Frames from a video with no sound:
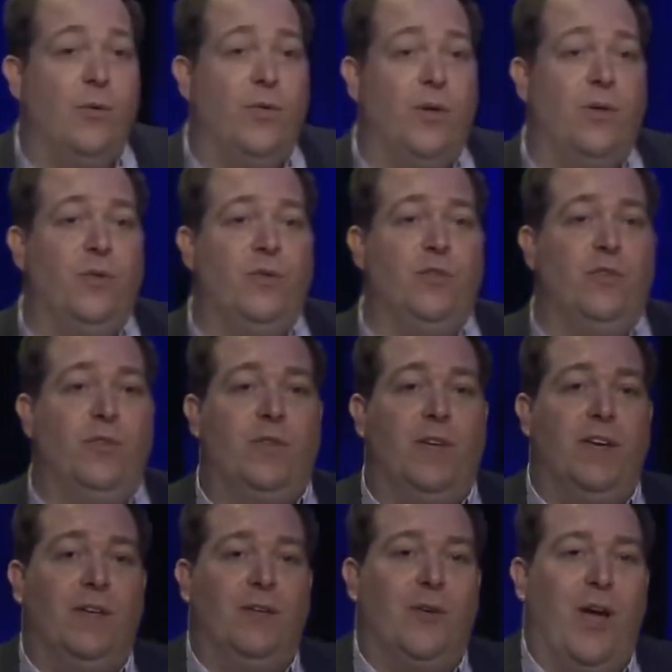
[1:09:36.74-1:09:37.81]
the
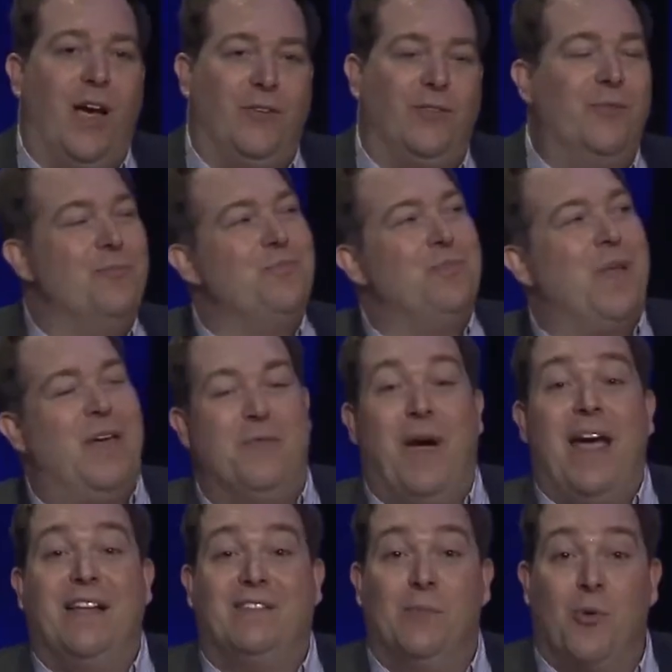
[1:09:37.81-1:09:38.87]
the I, if I
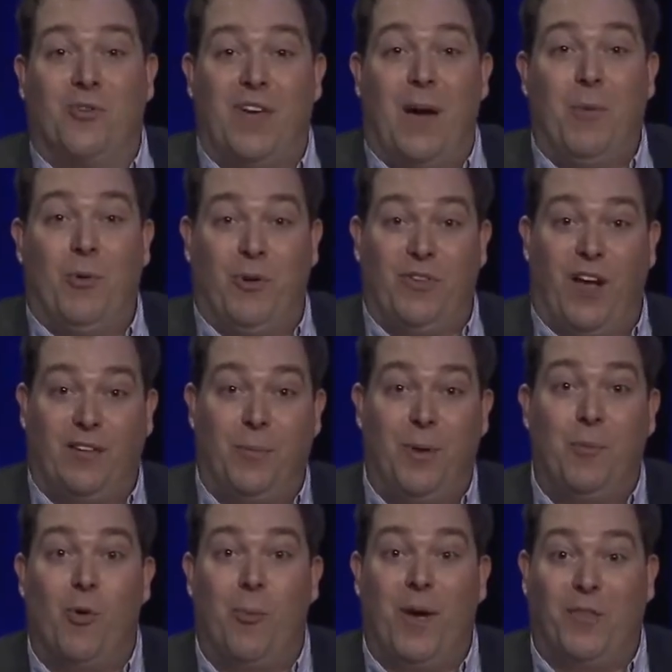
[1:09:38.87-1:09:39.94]
had some more time, I would have talked a bit
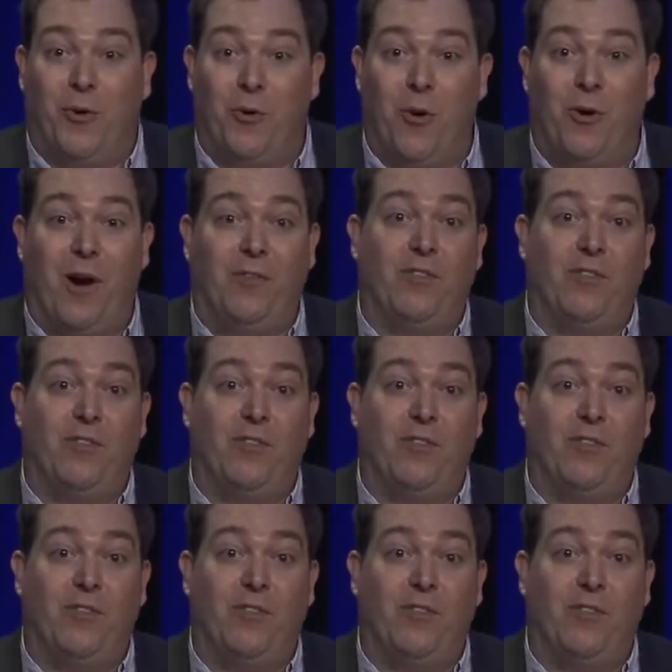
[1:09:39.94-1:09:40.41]
more about the coronagraphs.